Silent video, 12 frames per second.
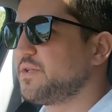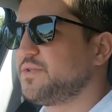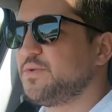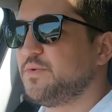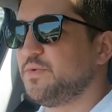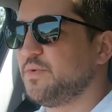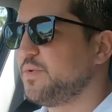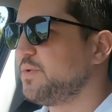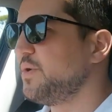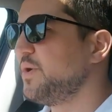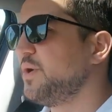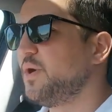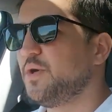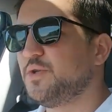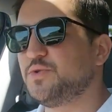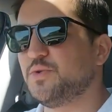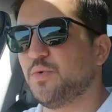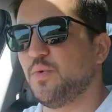to
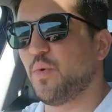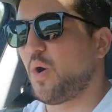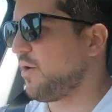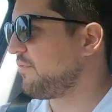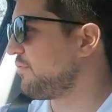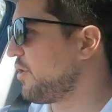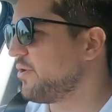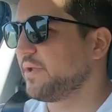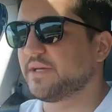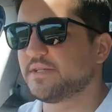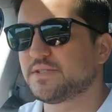do off-roading.